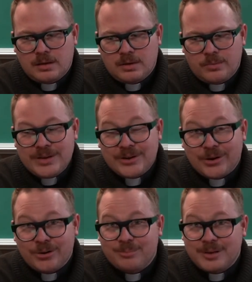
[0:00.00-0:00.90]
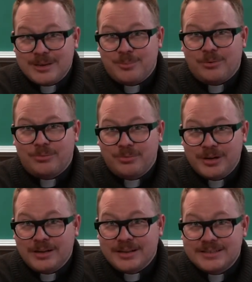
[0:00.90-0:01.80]
hurt people
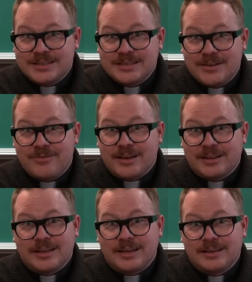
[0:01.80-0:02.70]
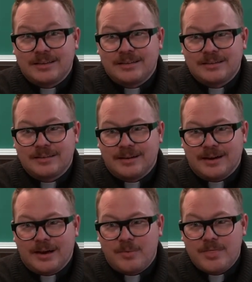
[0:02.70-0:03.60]
really significantly
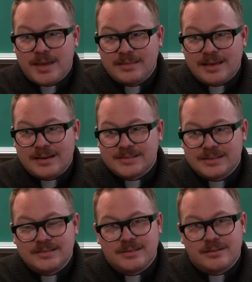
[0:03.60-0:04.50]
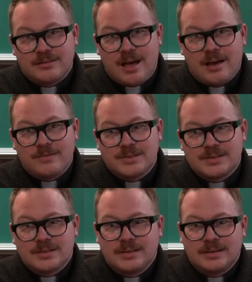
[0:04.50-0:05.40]
when they let us into their lives.
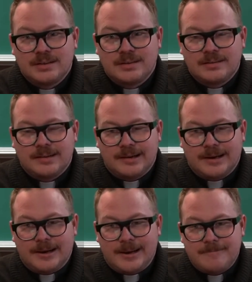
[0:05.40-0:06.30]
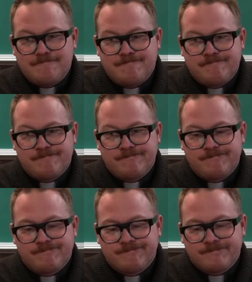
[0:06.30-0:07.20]
And
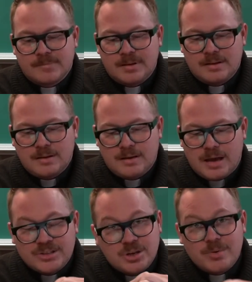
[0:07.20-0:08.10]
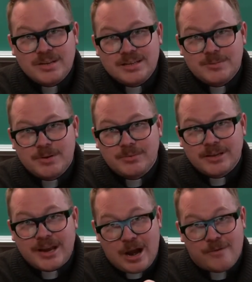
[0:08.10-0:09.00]
so we need to be
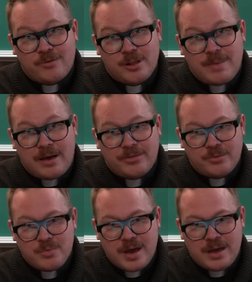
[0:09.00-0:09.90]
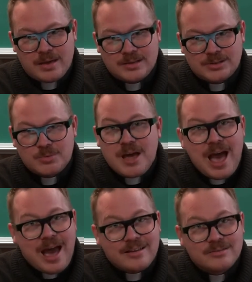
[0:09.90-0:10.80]
really careful about the ways we
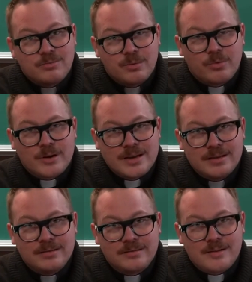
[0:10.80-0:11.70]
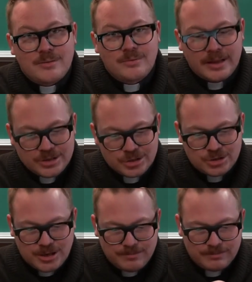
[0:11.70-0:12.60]
act when we're in a
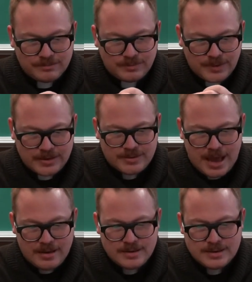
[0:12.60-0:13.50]
relationship like that.